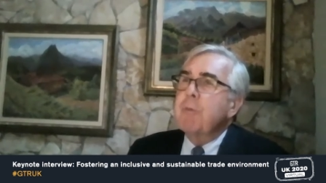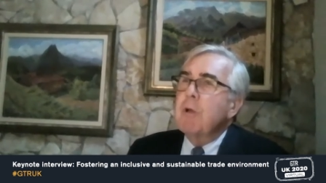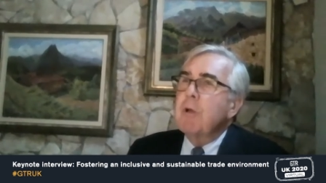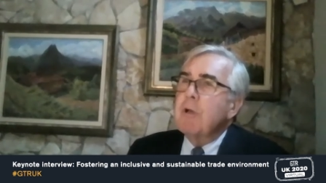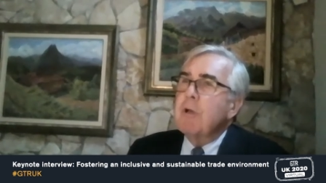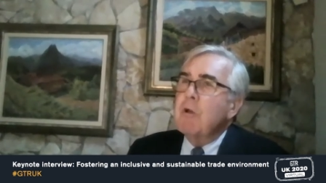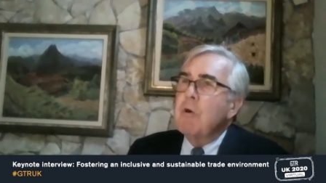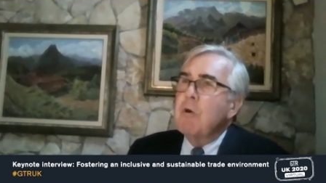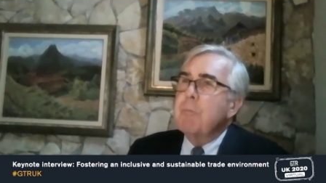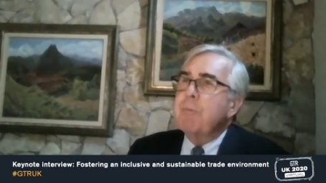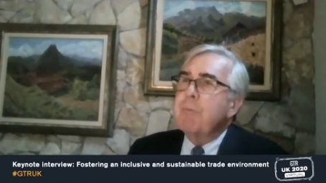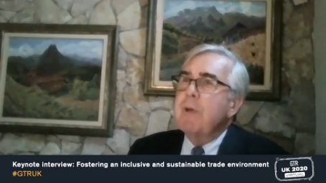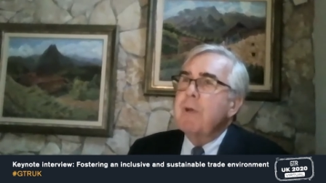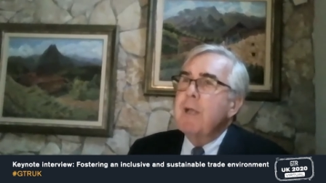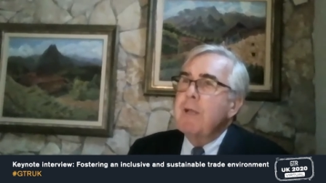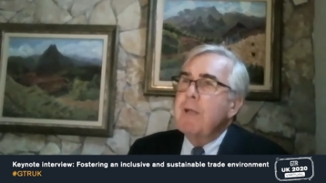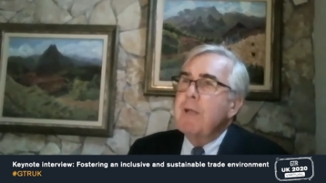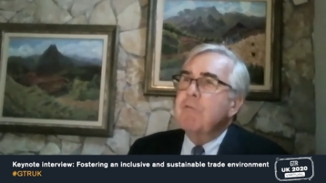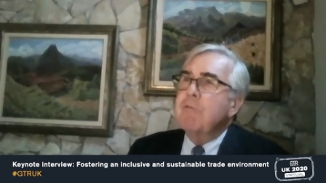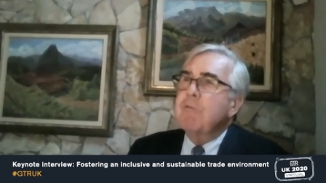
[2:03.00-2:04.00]

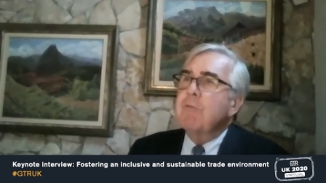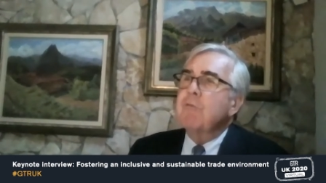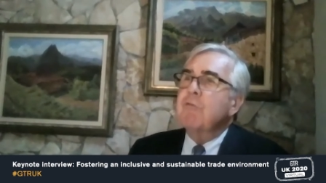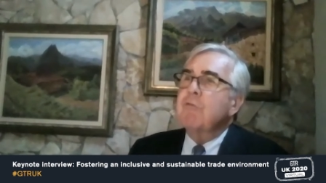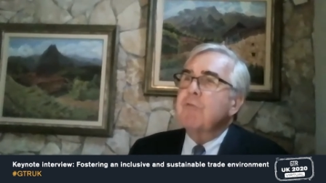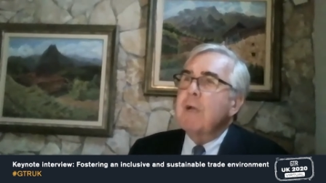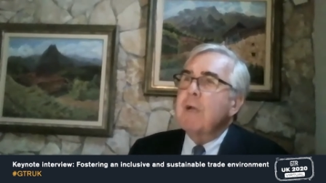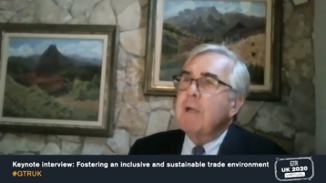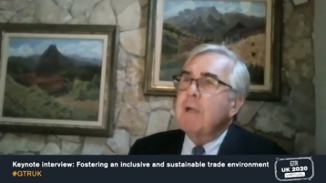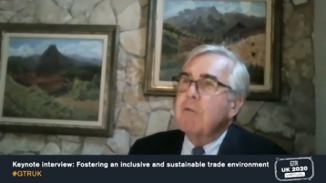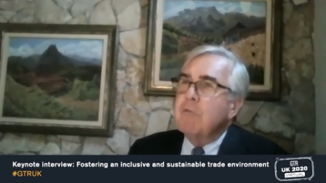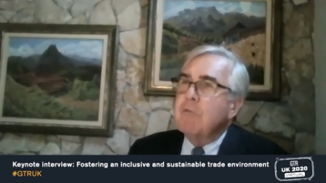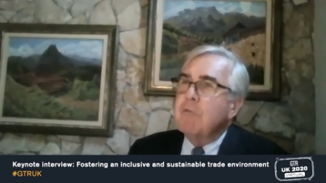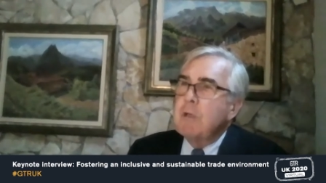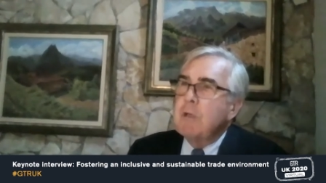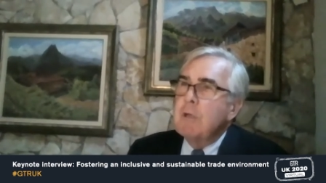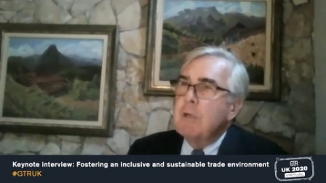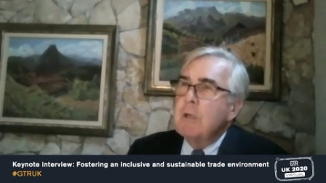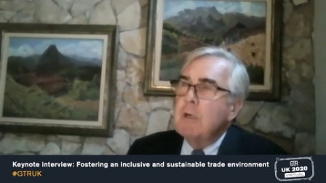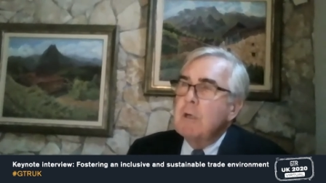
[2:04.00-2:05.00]
comprehensive
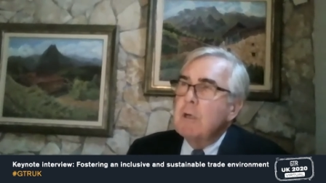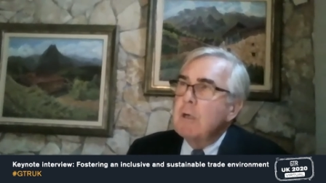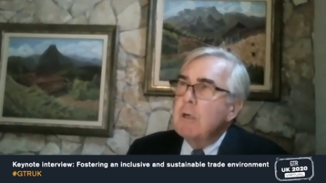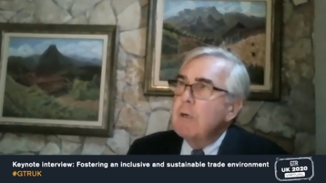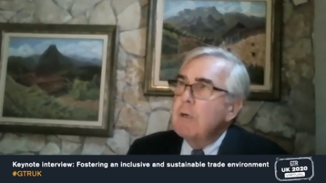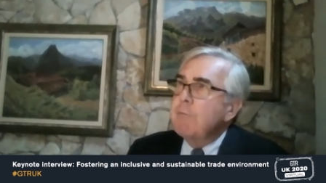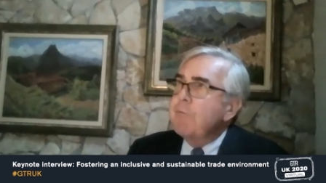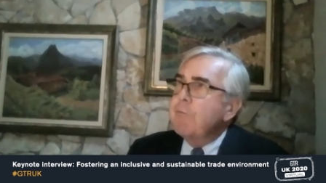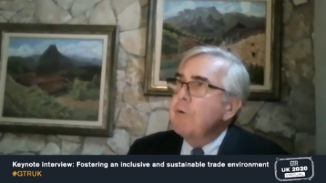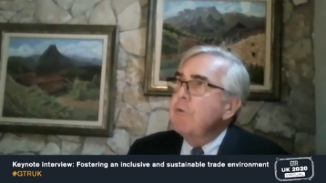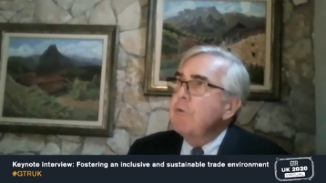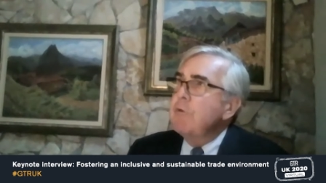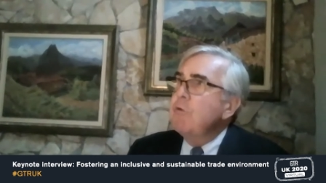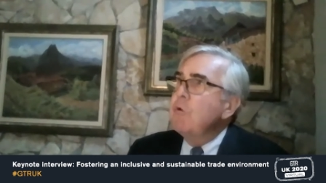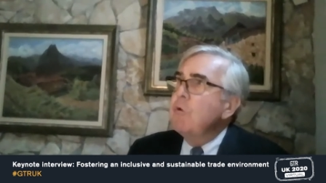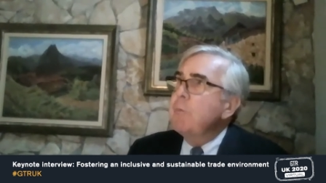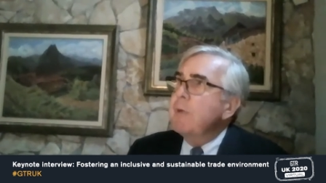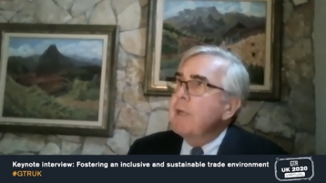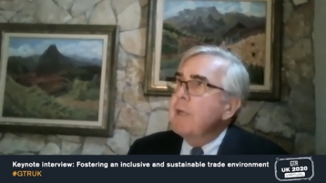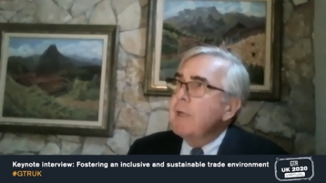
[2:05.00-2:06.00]
strategy for a
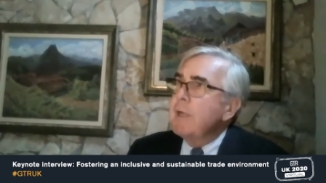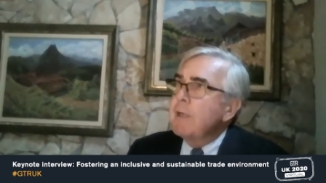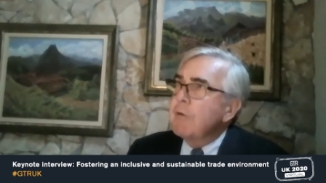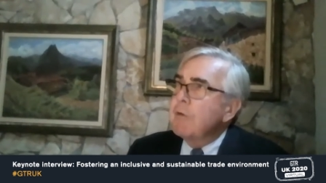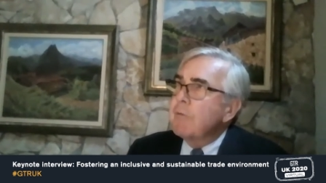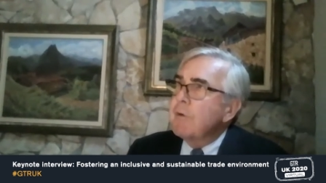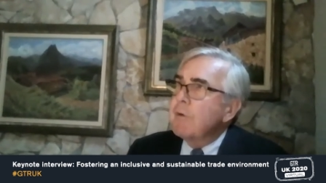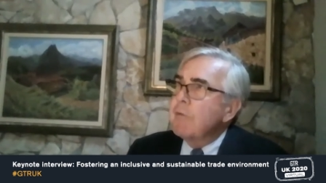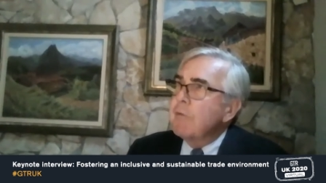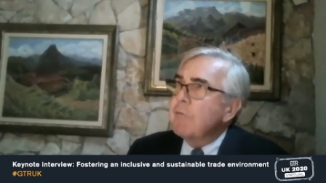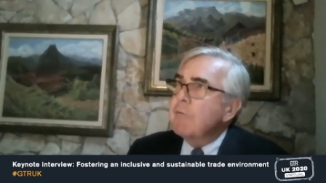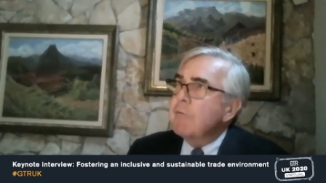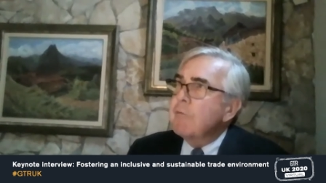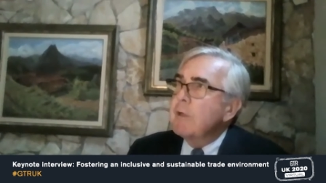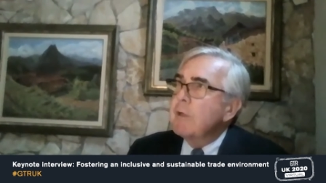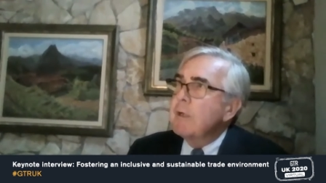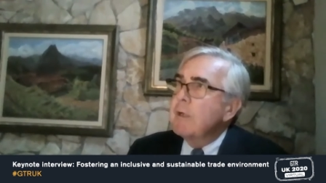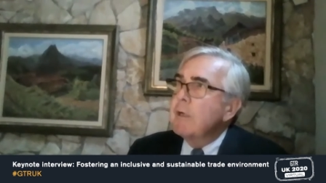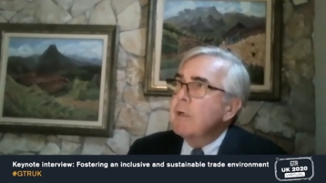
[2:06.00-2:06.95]
new beginning, Chris.